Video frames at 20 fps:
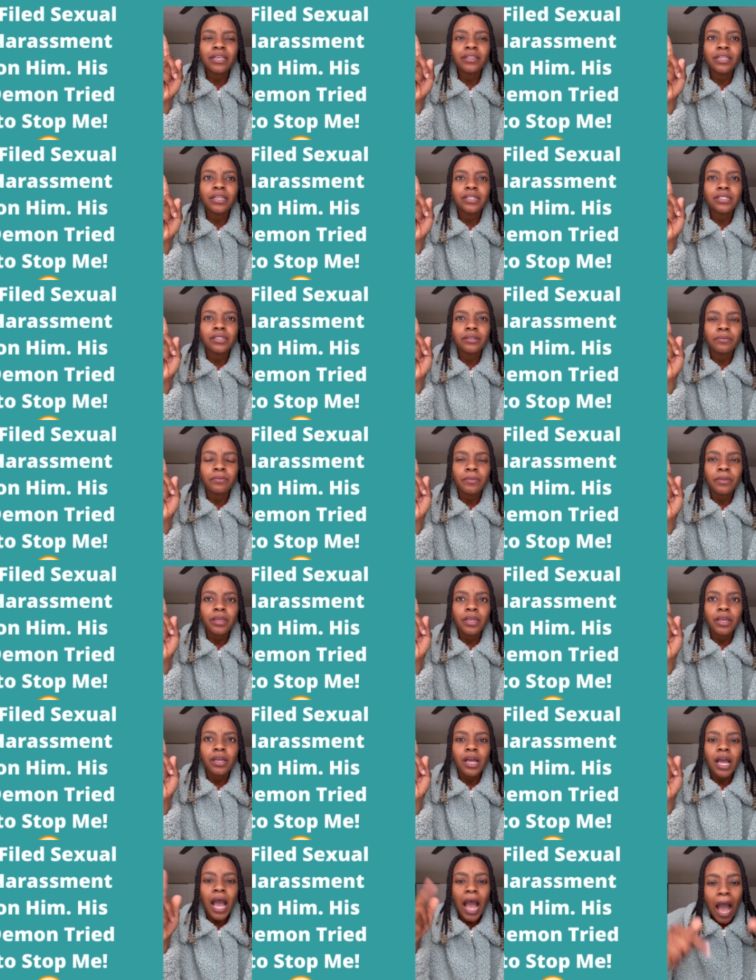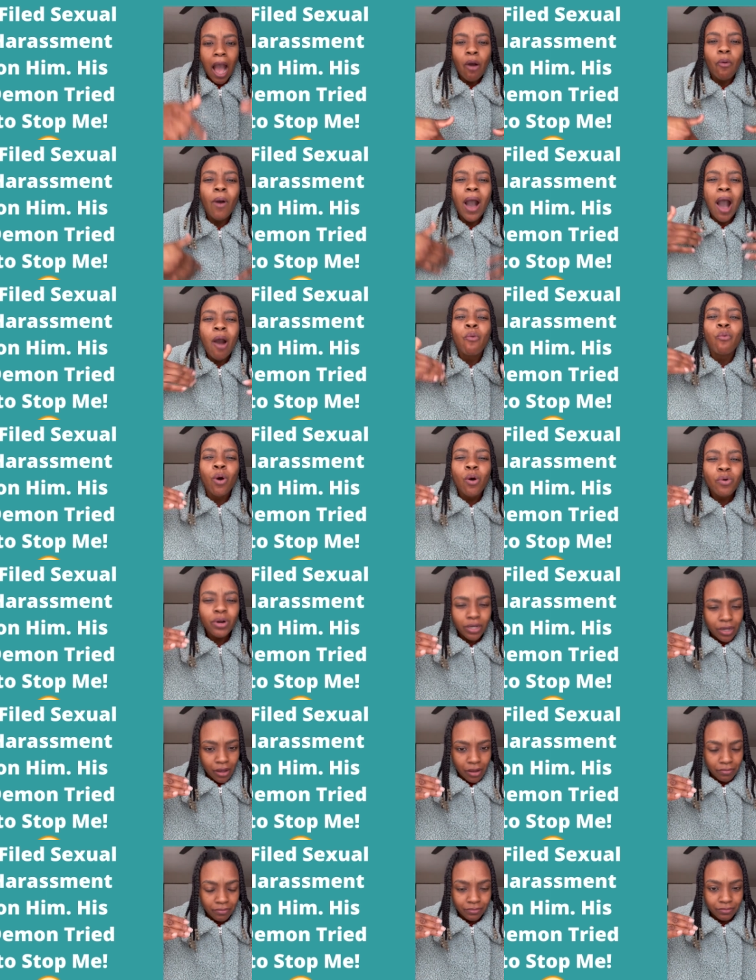this I, I woke
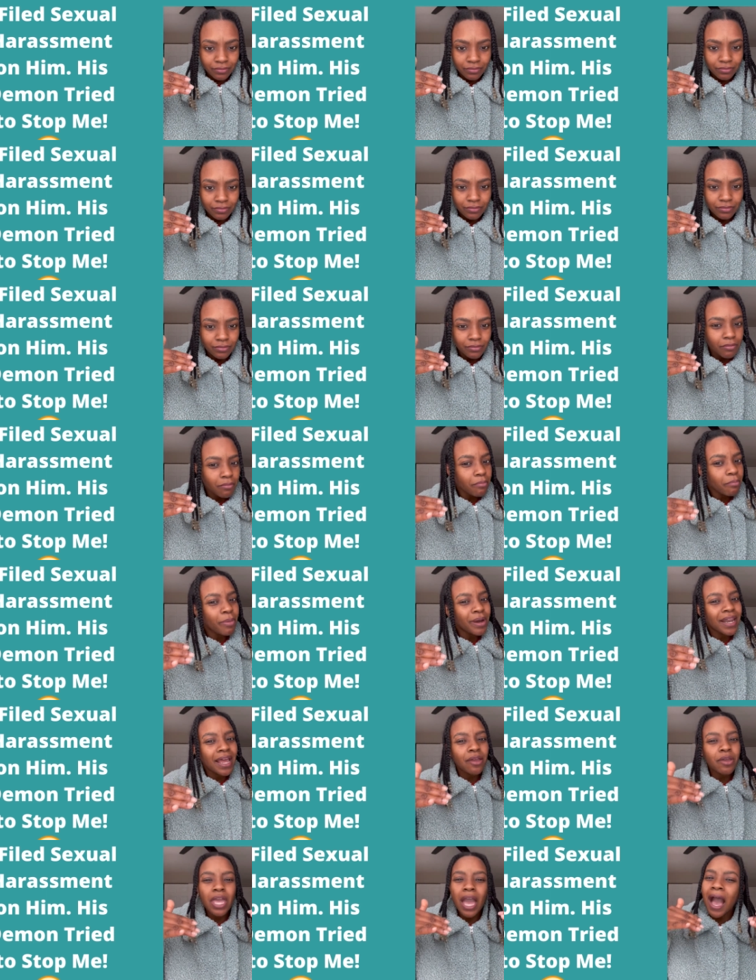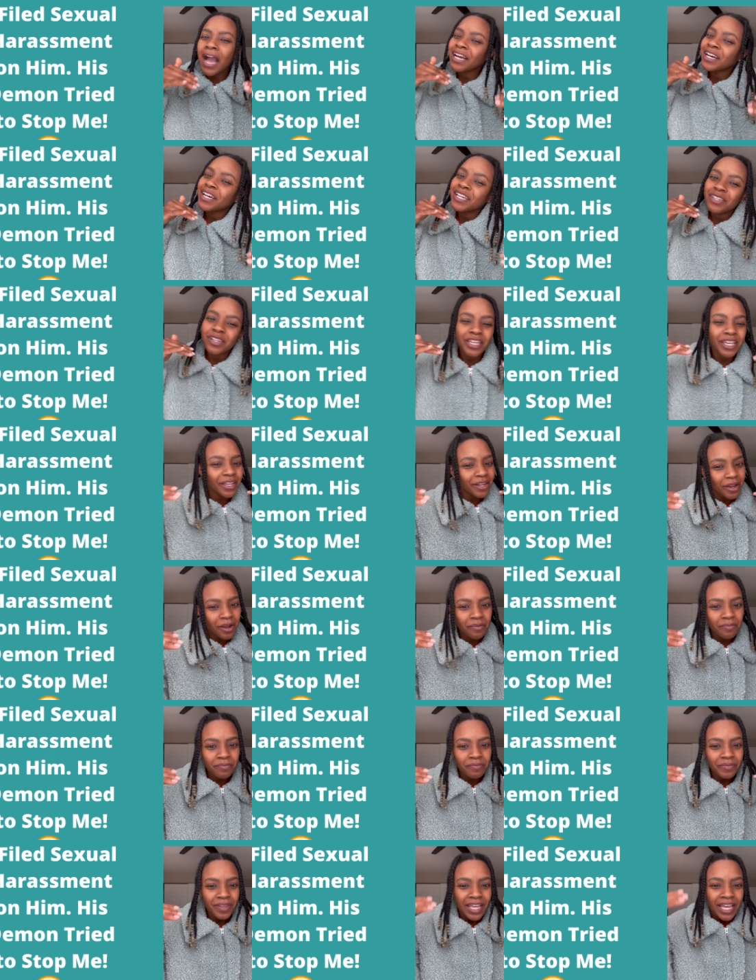up, but I, I couldn't get up.
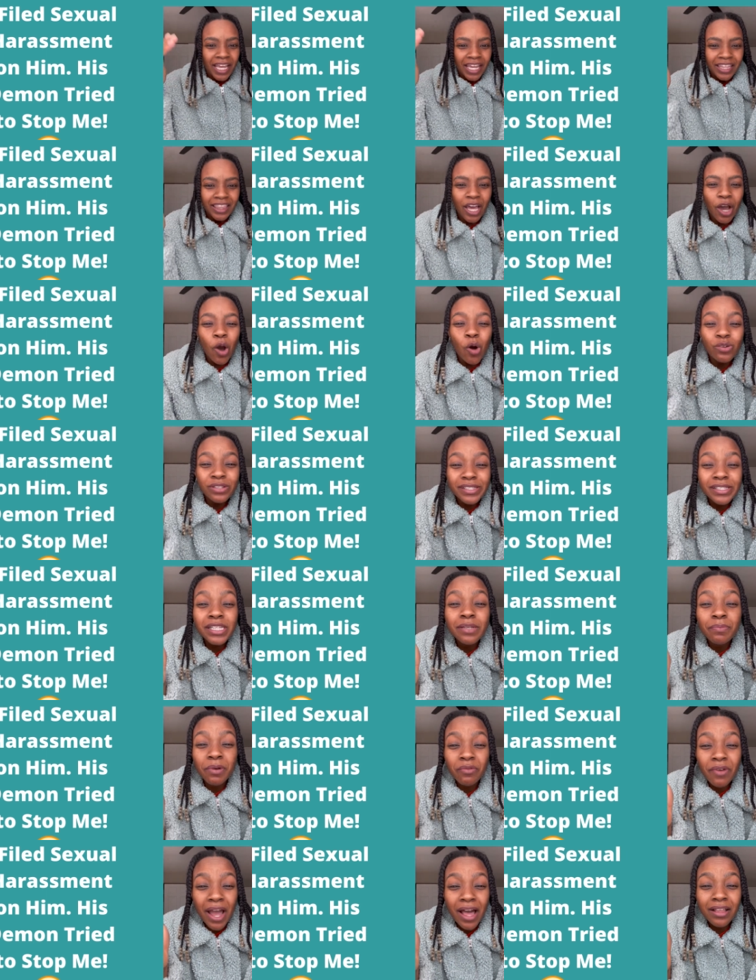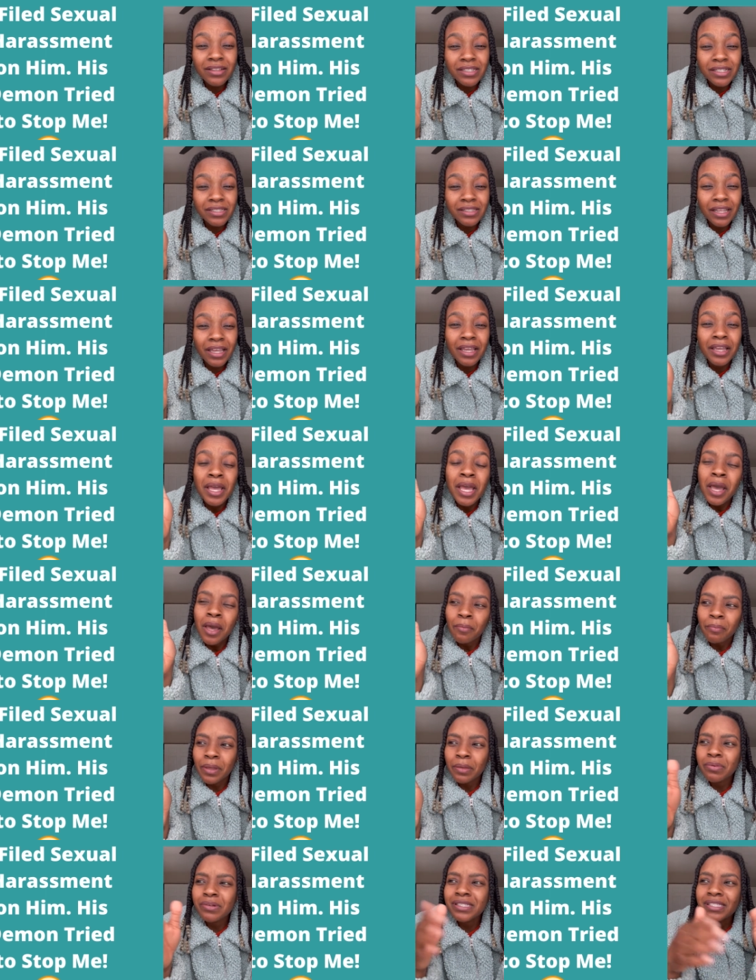That whole sleep paralysis thing.
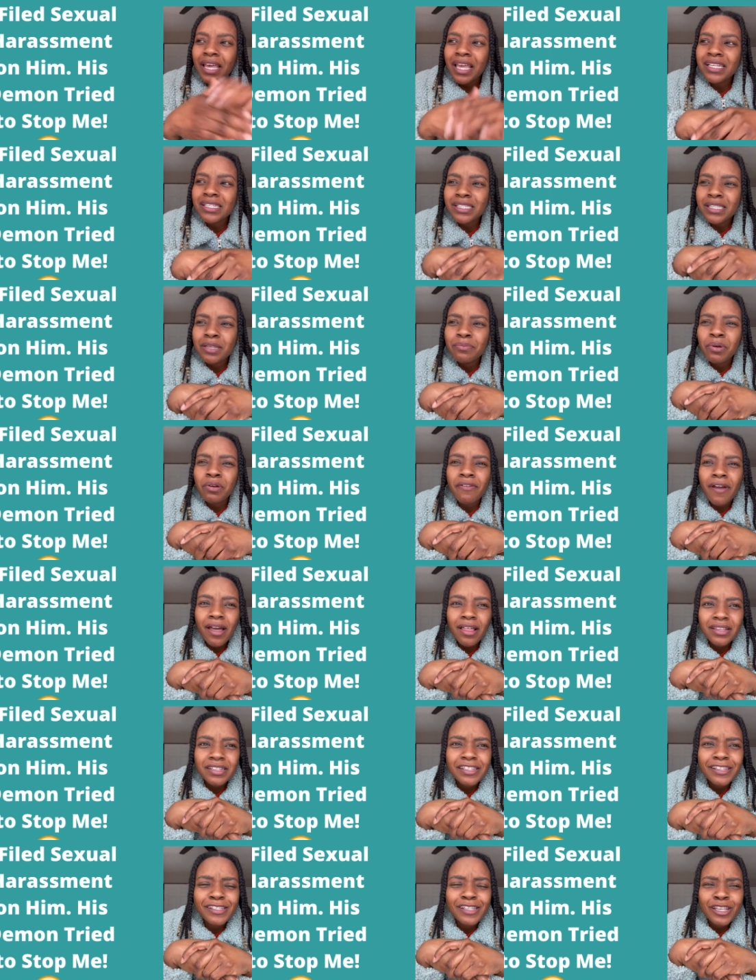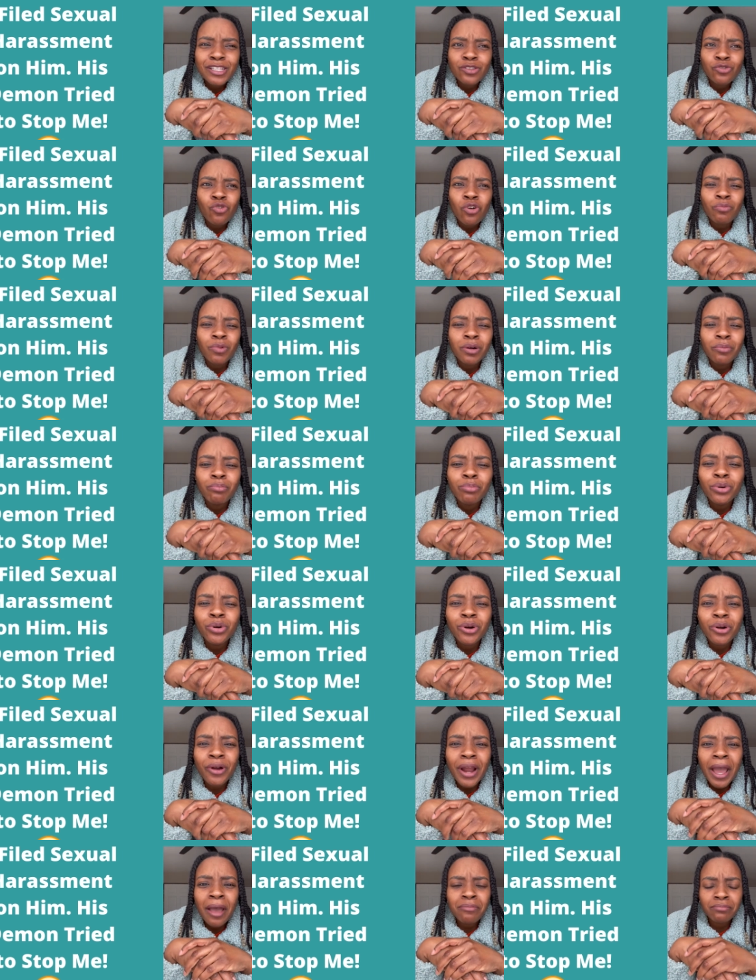People say sleep paralysis is normal.
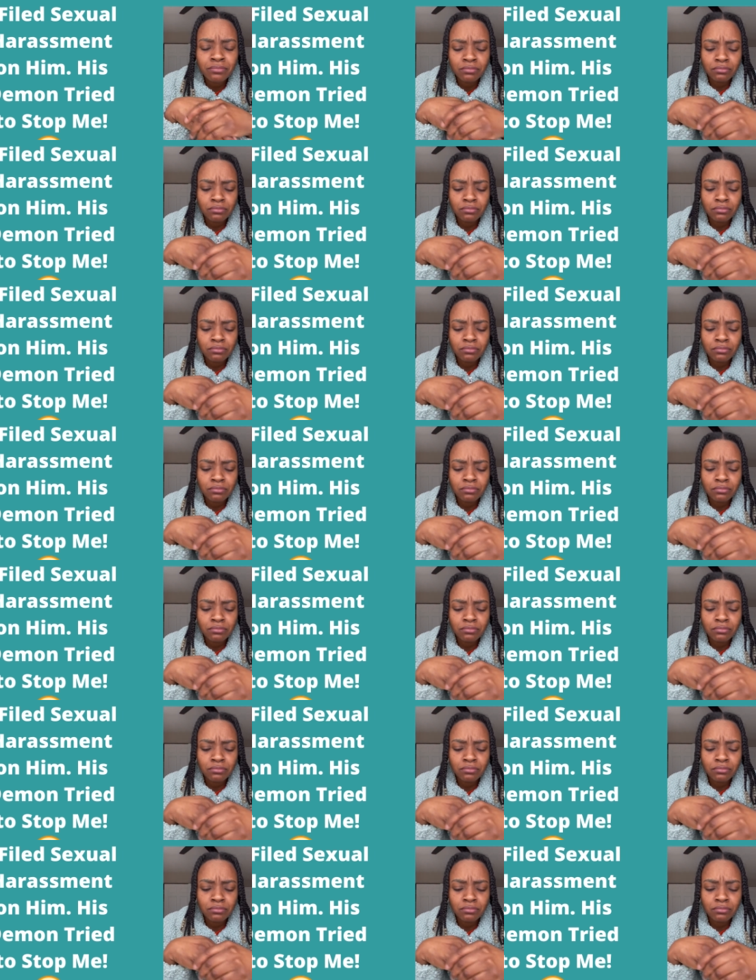Bullcrap.